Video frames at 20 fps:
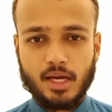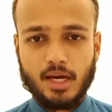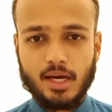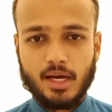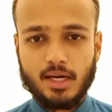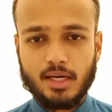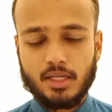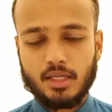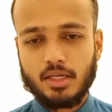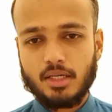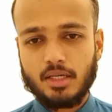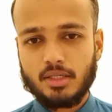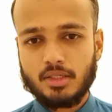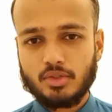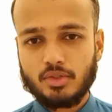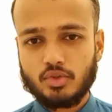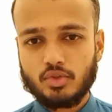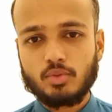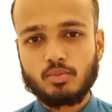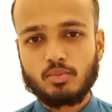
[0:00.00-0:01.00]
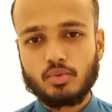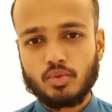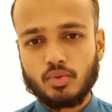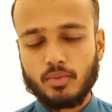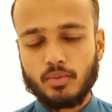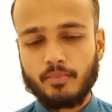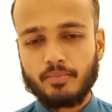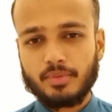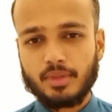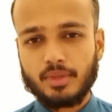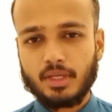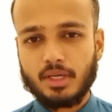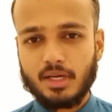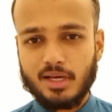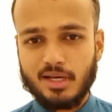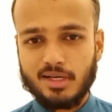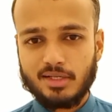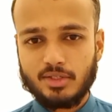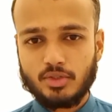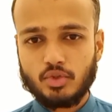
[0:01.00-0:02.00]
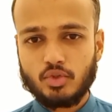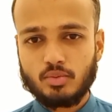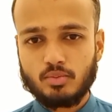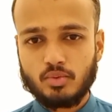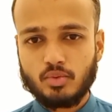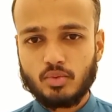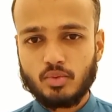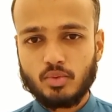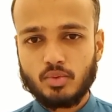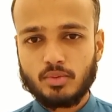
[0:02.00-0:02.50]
Ana aktubu. Aktubu.